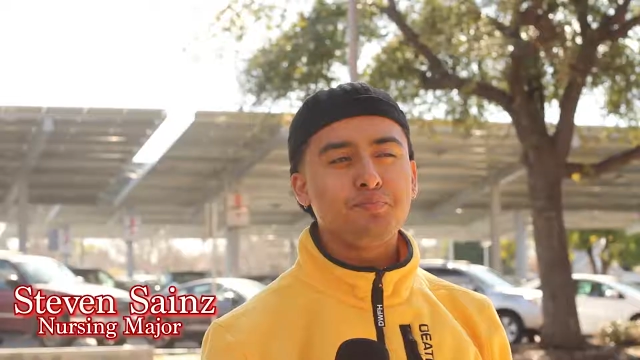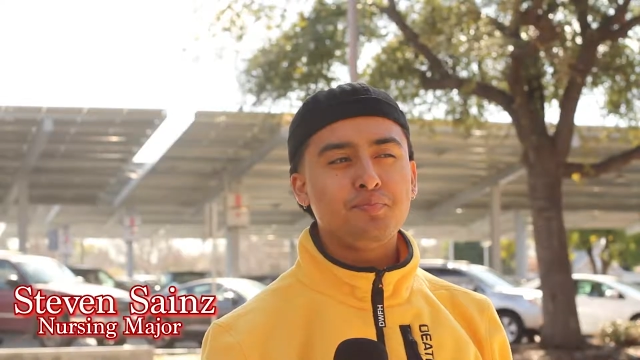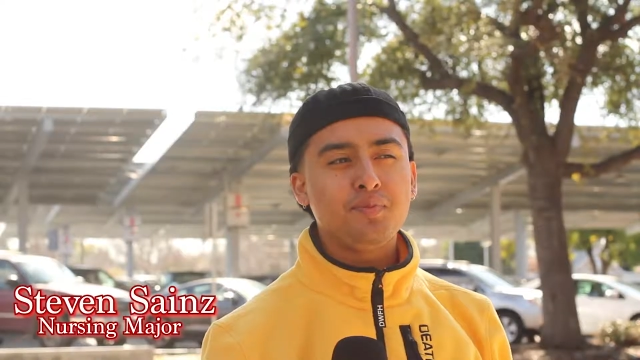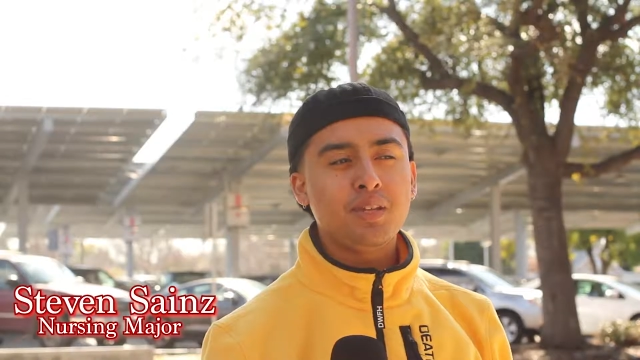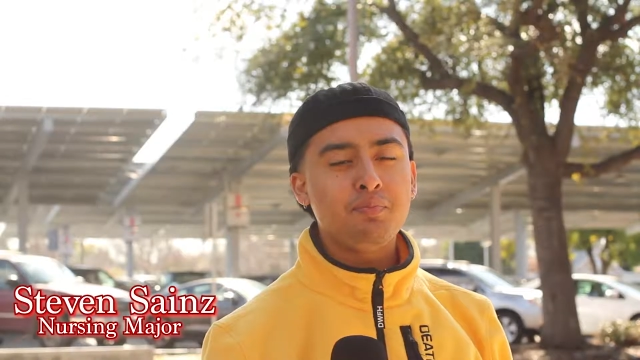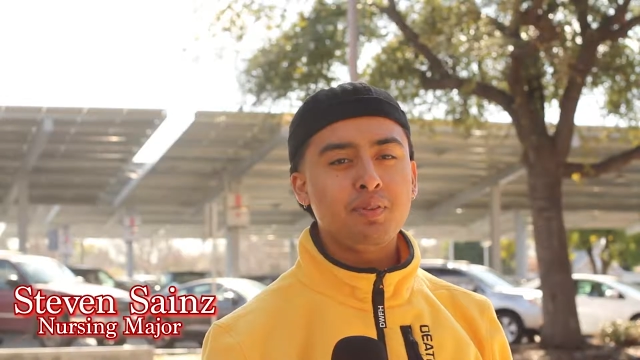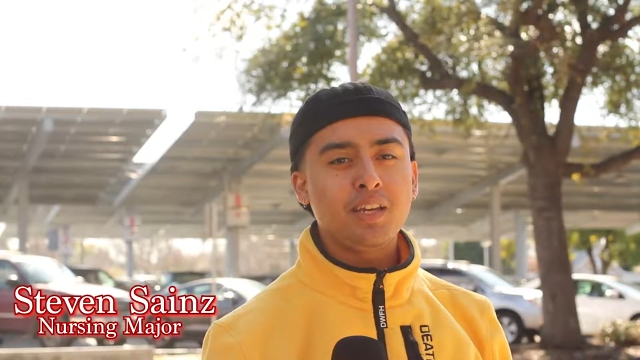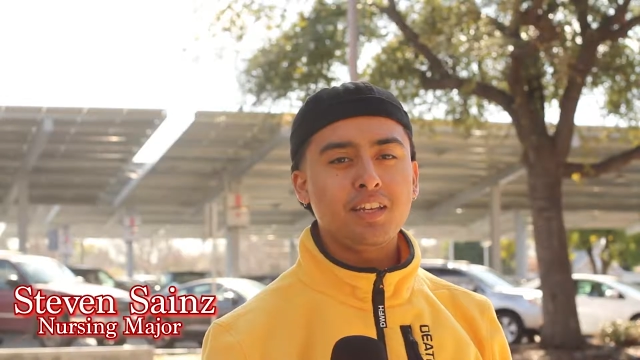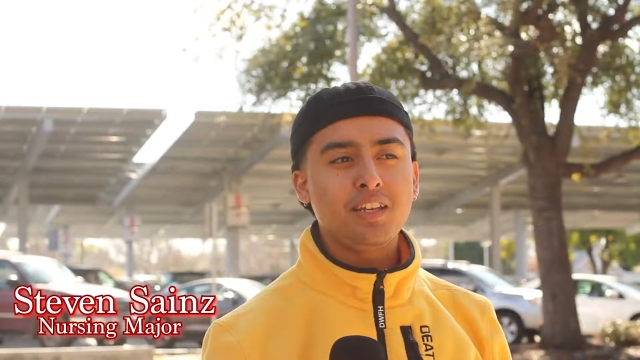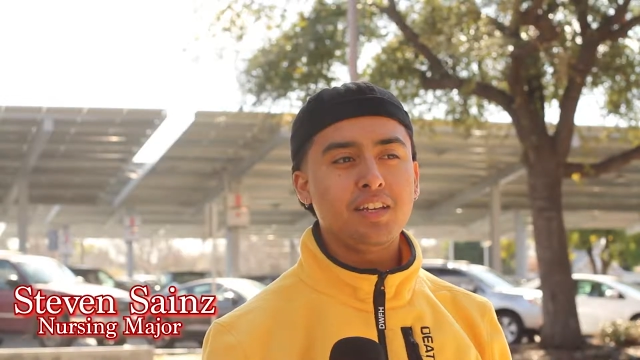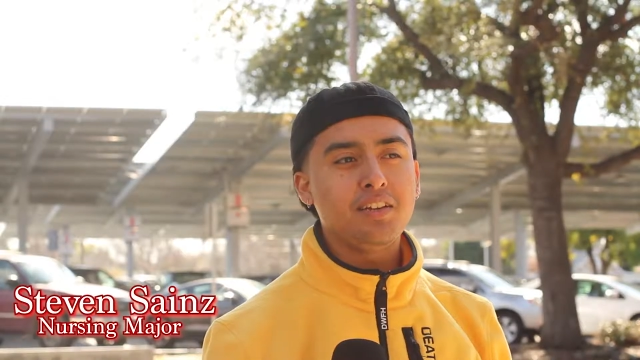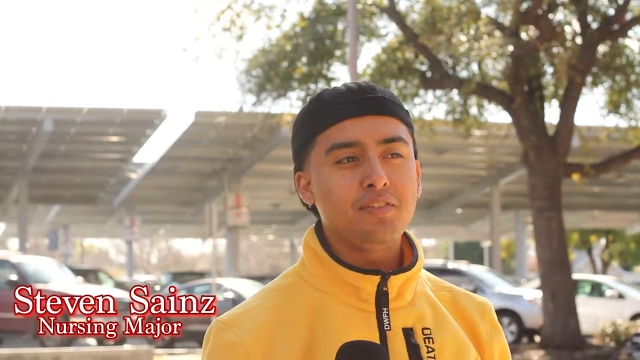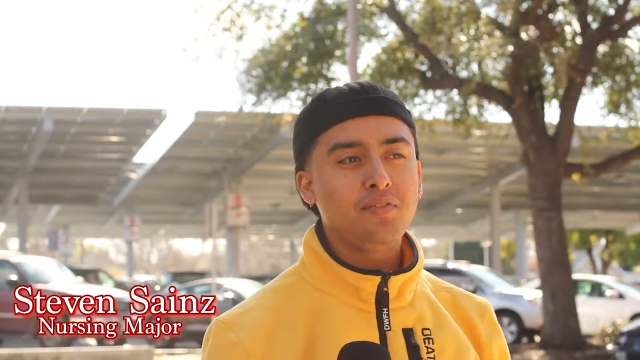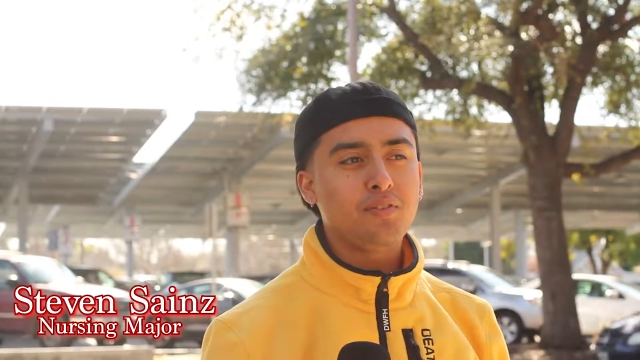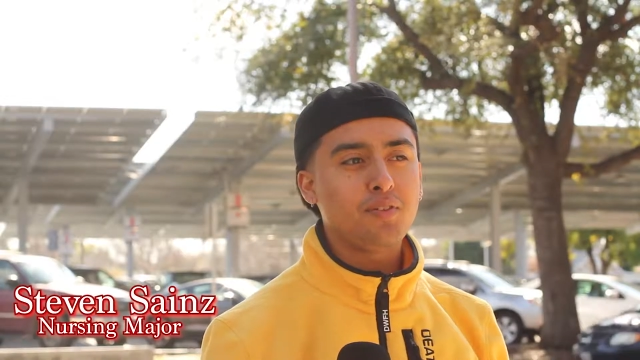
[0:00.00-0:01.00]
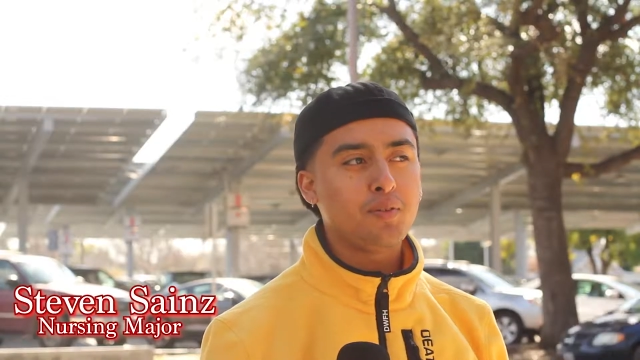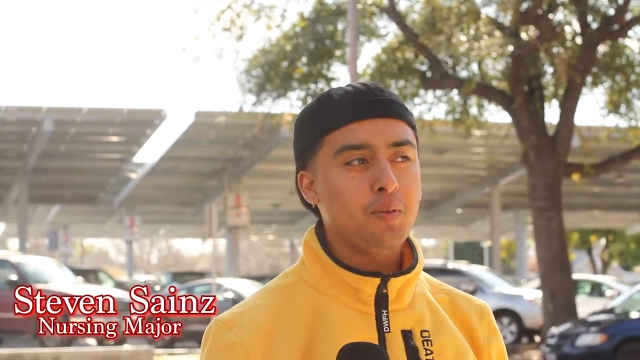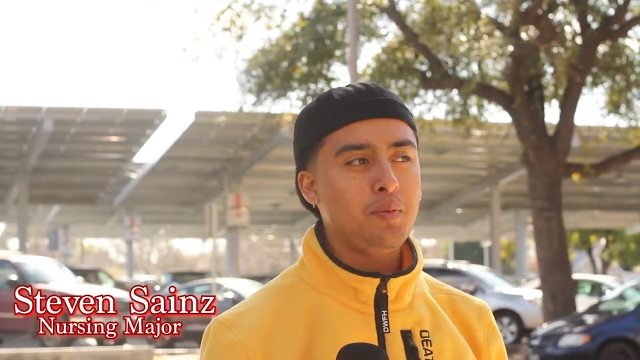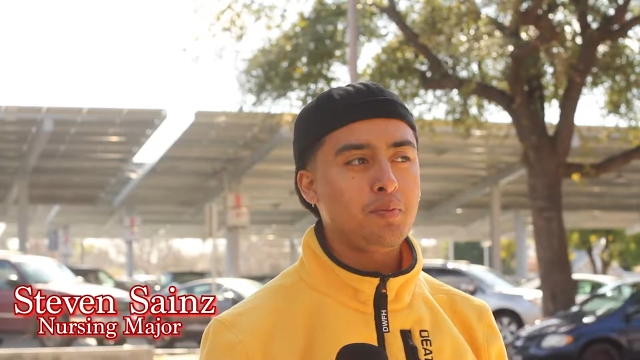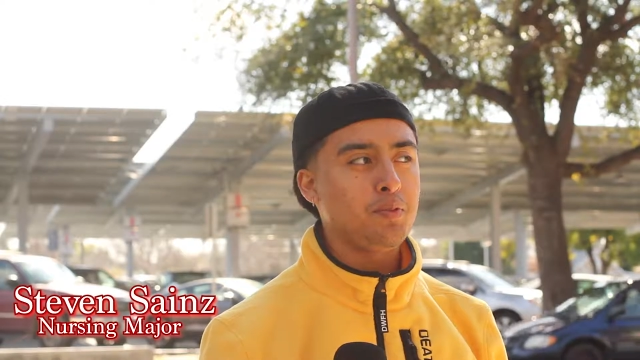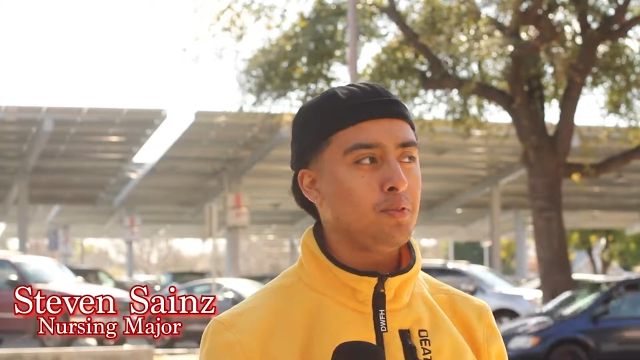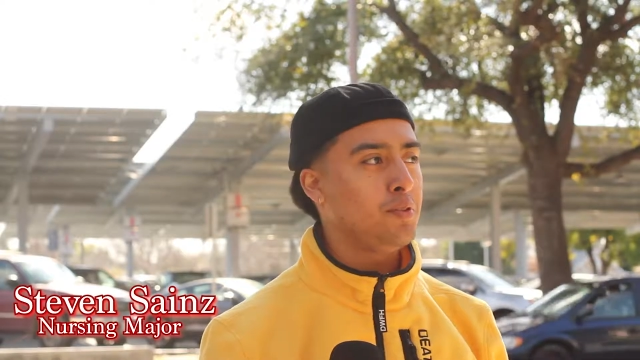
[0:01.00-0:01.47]
Tips I'd give for
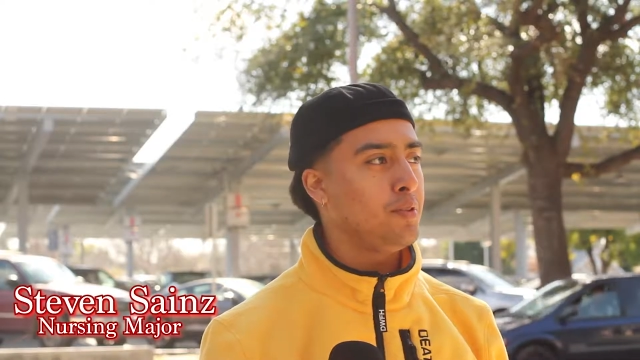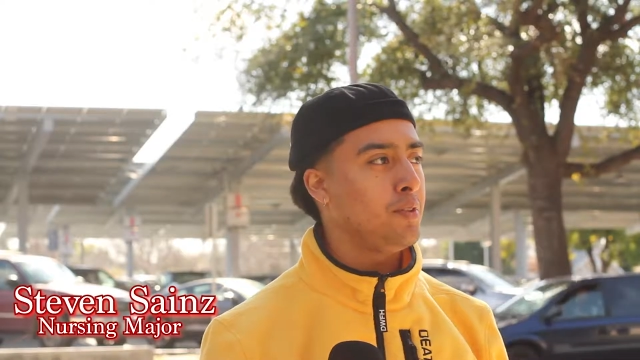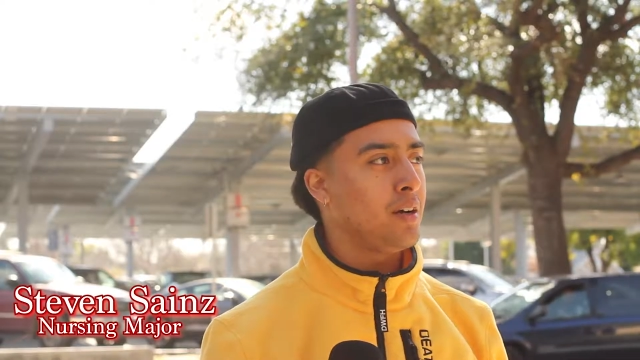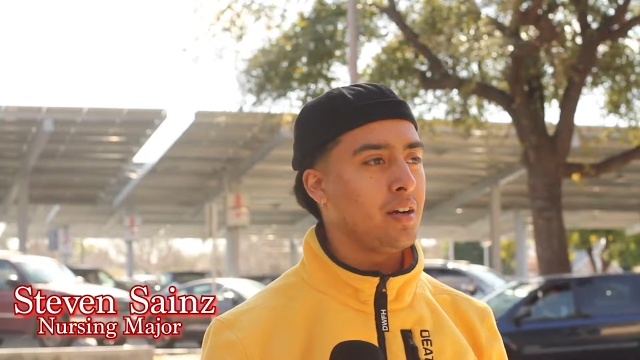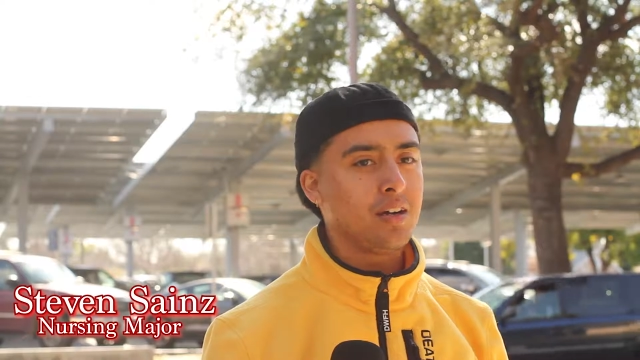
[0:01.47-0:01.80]
people who